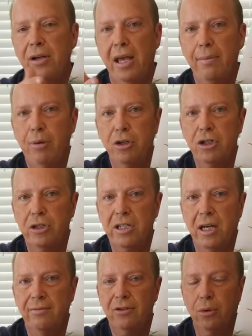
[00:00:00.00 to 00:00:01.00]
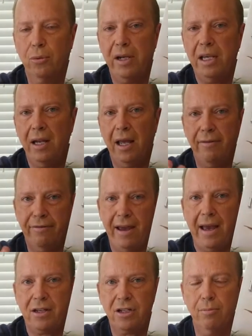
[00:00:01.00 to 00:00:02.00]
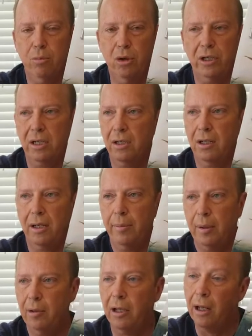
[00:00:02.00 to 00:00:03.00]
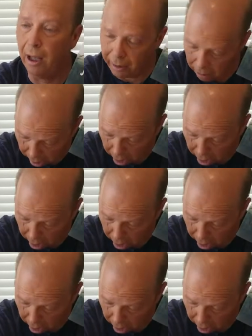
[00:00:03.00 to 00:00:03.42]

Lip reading: can't push yourself to read a facts book, and a lot of people are like,